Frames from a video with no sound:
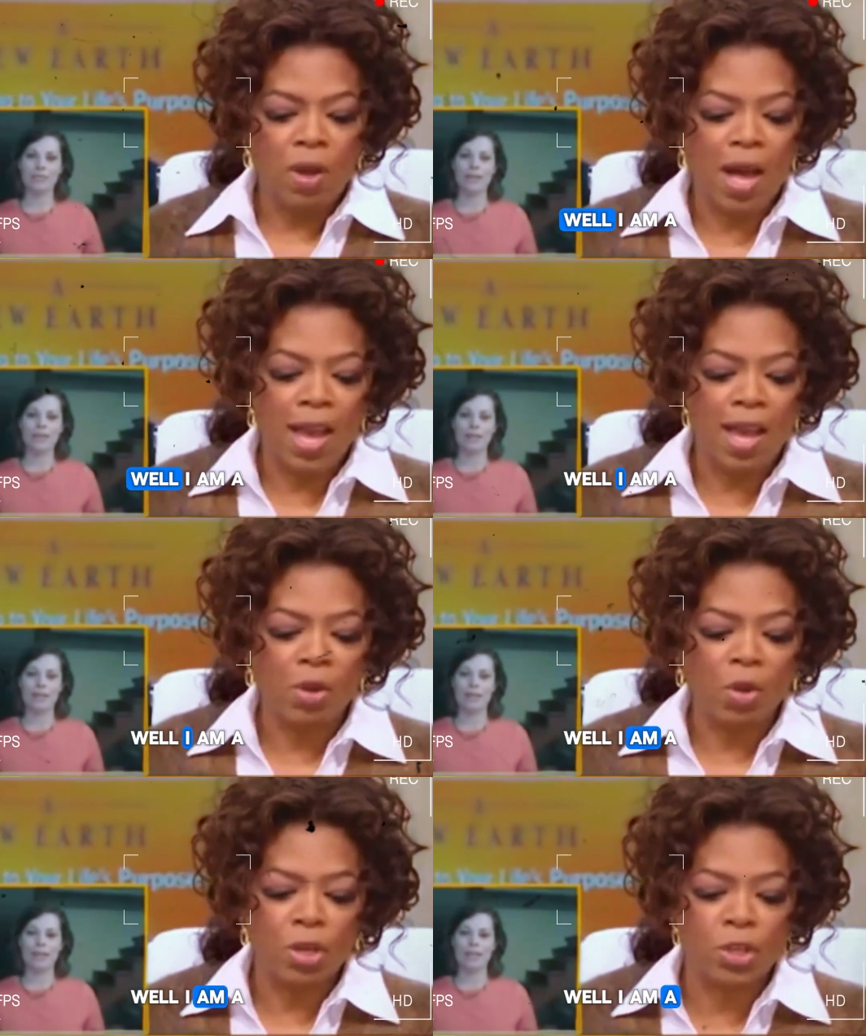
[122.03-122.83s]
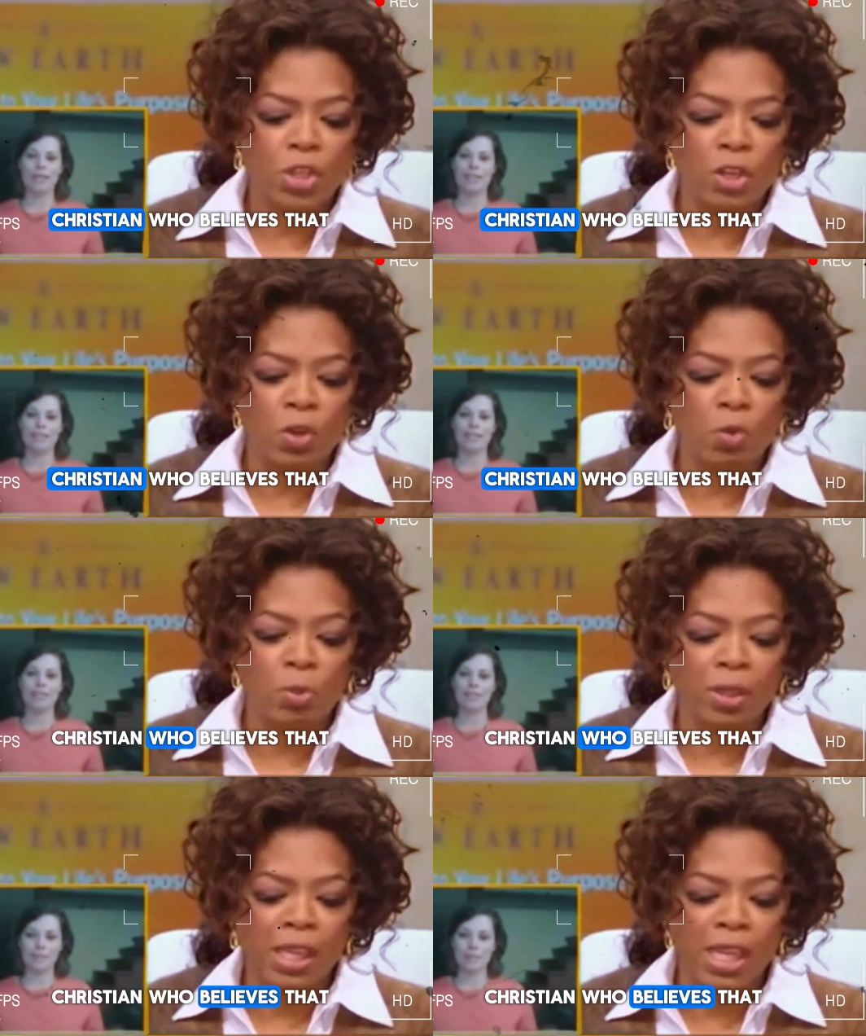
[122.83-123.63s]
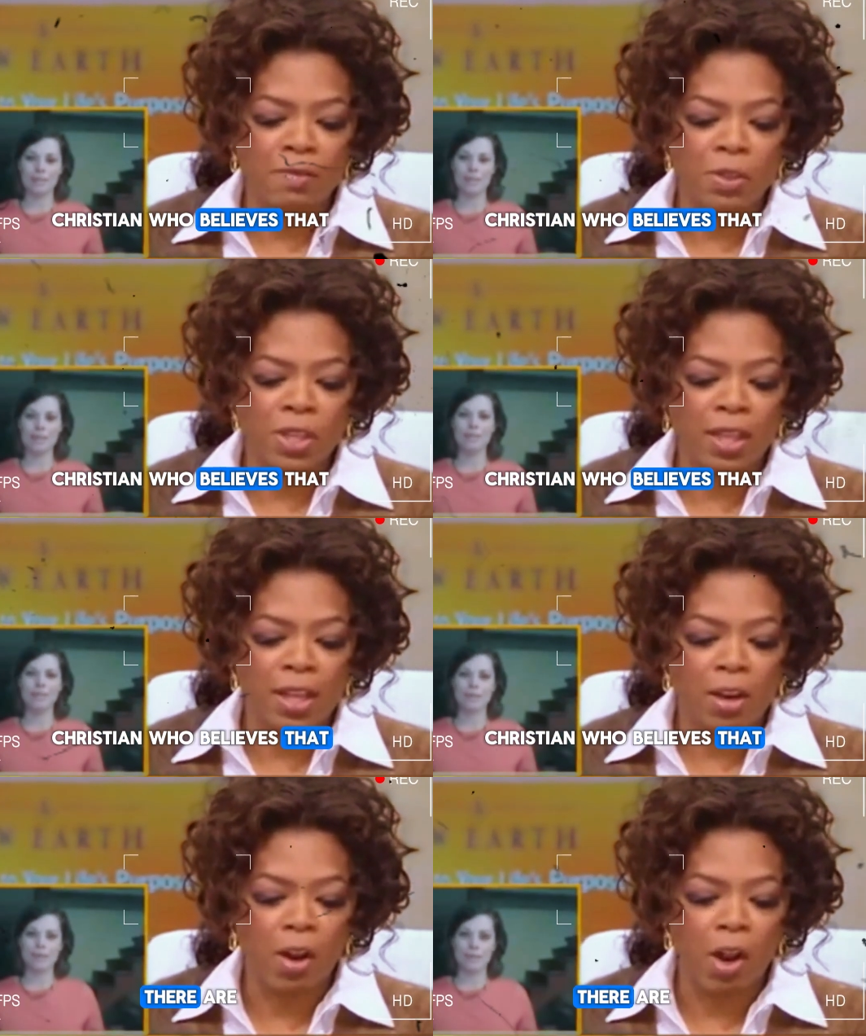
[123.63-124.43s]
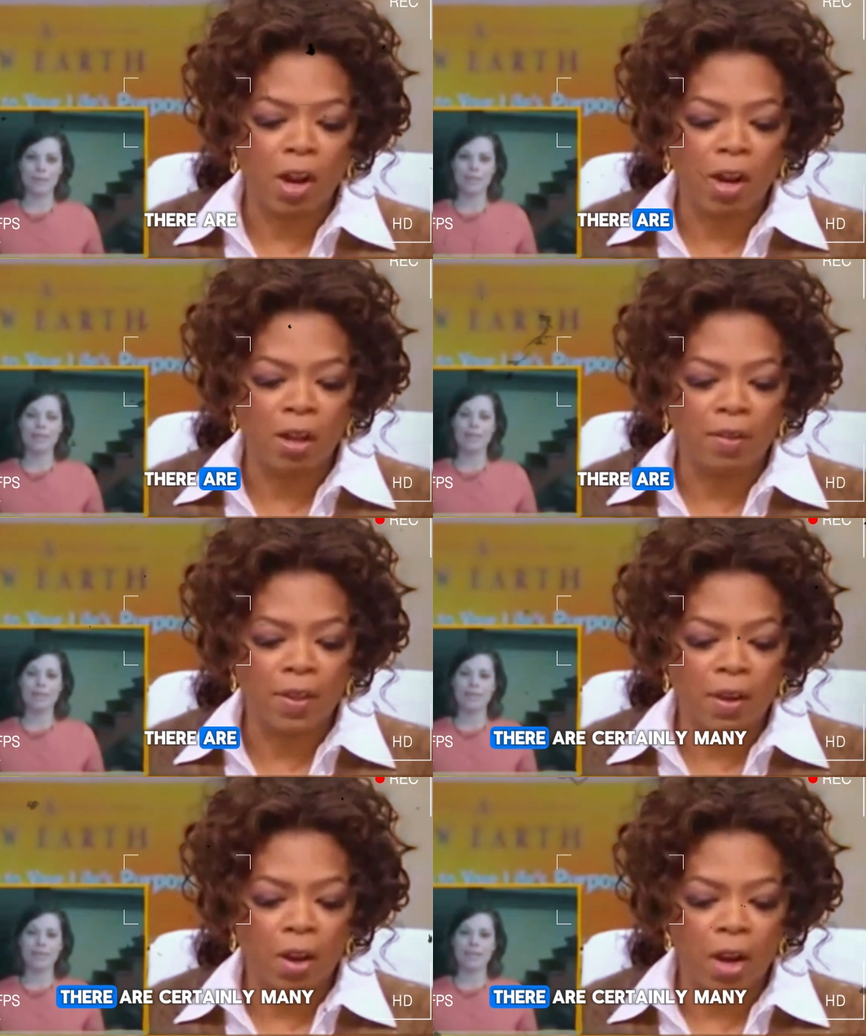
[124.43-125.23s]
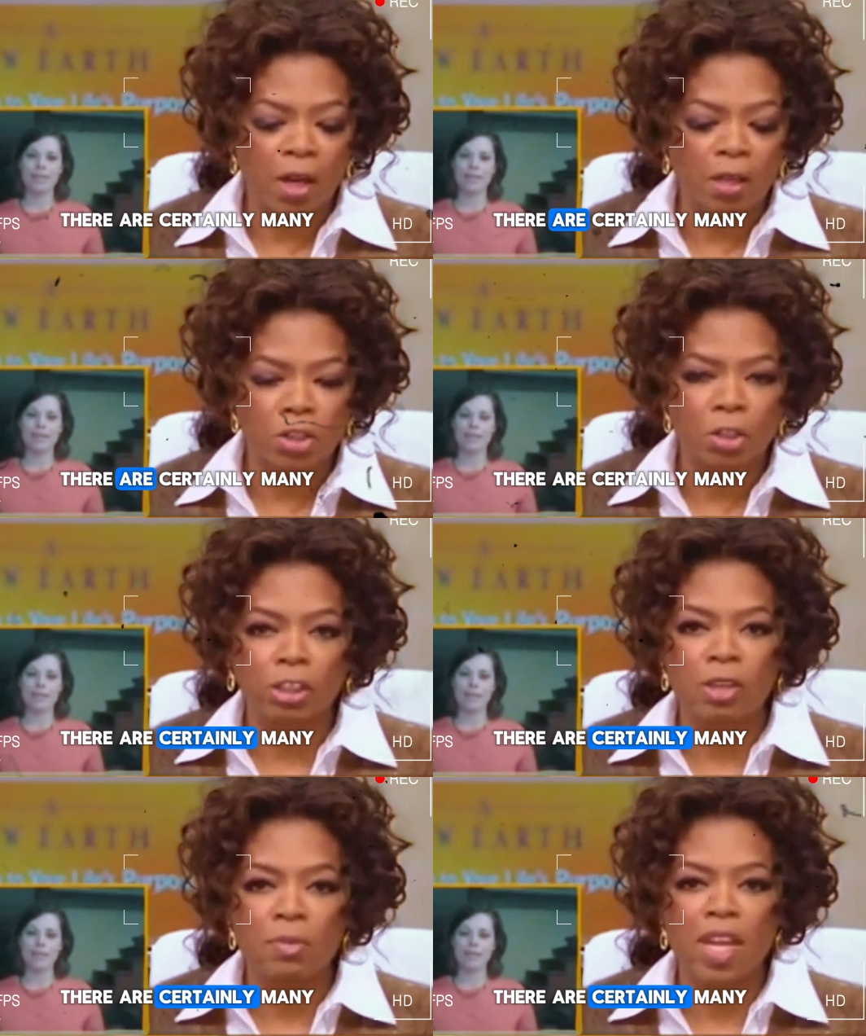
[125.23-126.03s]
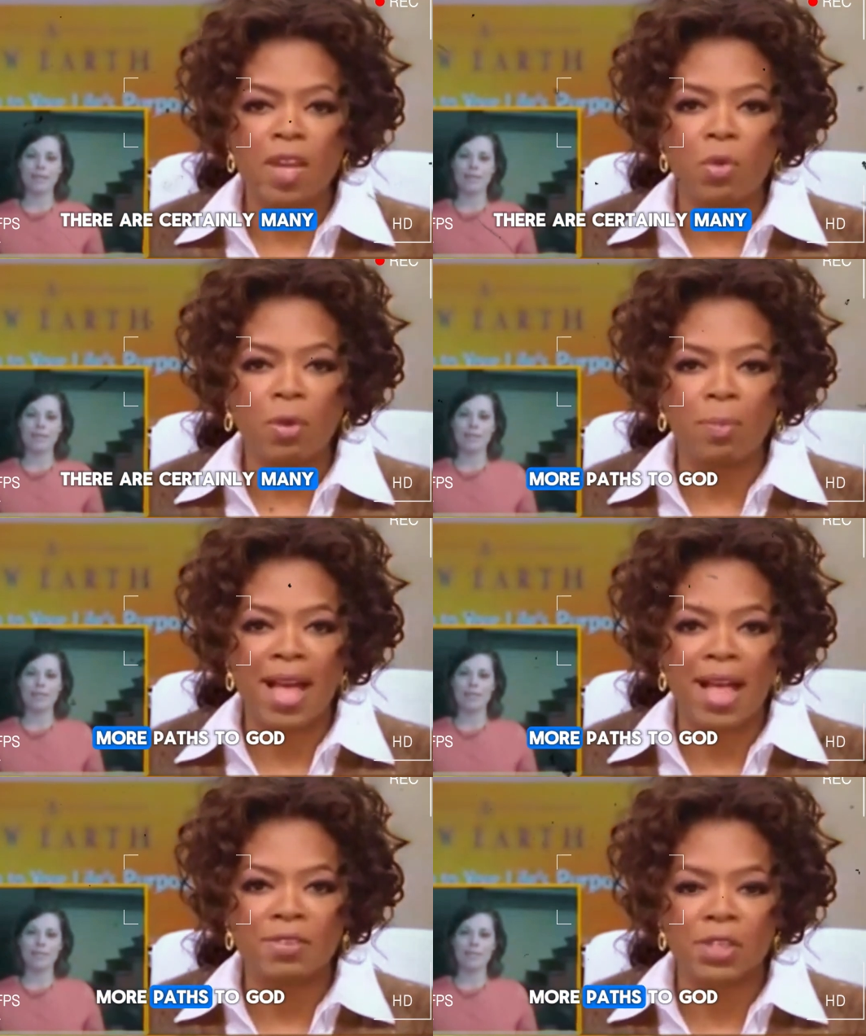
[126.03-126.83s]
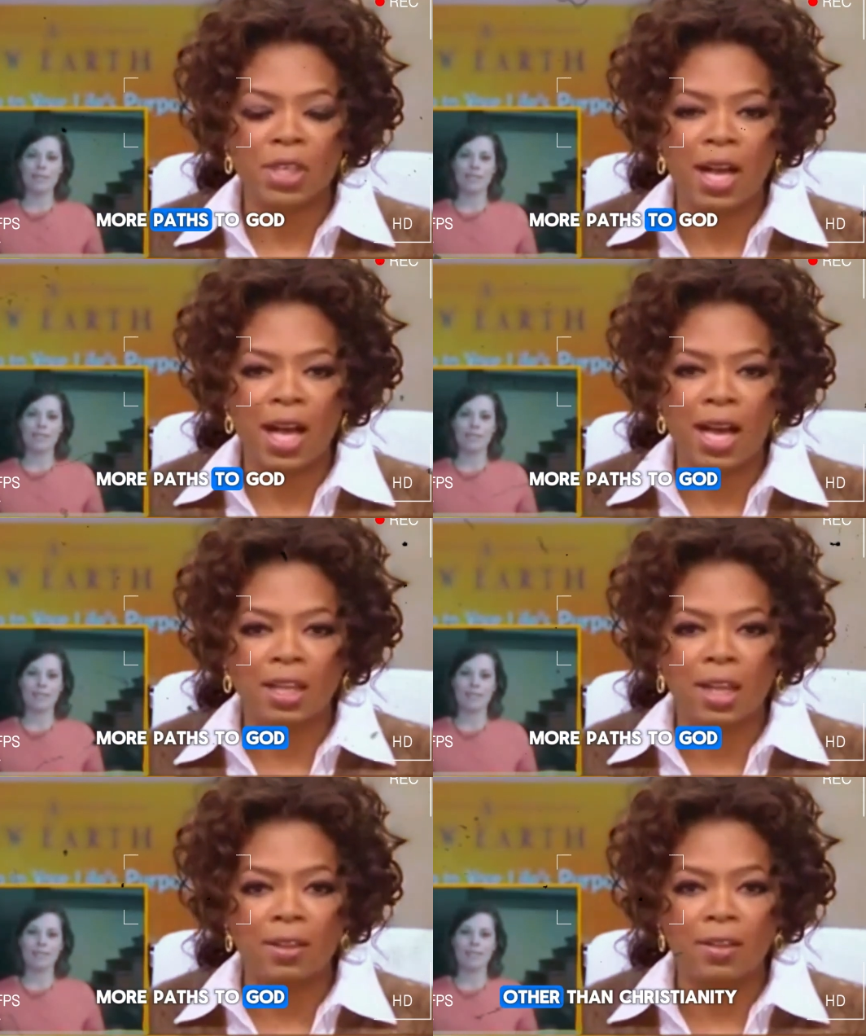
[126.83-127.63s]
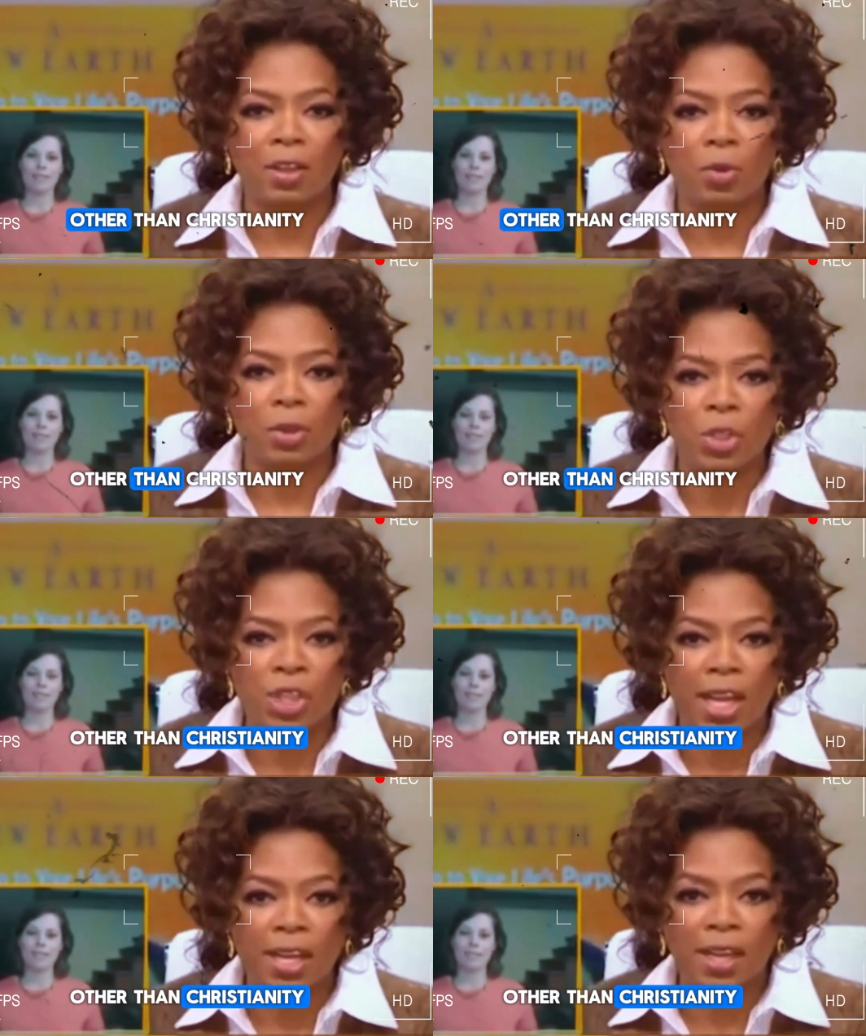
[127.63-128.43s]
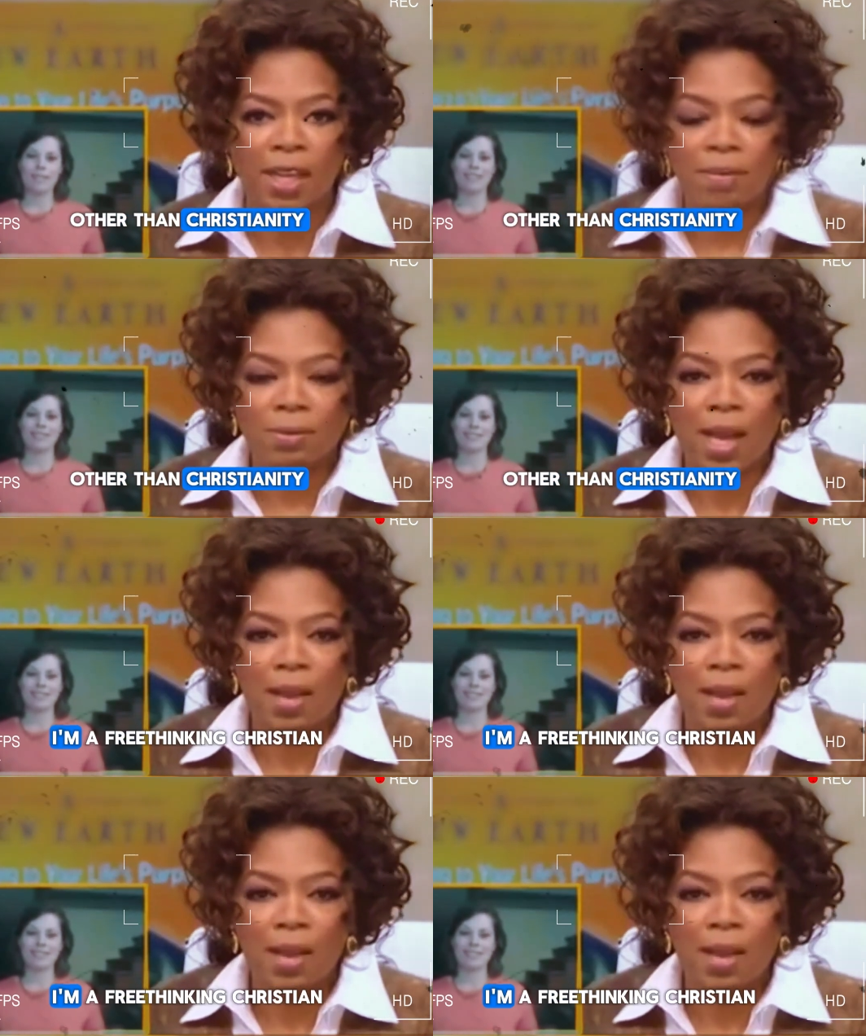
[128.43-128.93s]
Speaker 1: Well, I am a Christian who believes that there are there are certainly many more paths to God other than Christianity.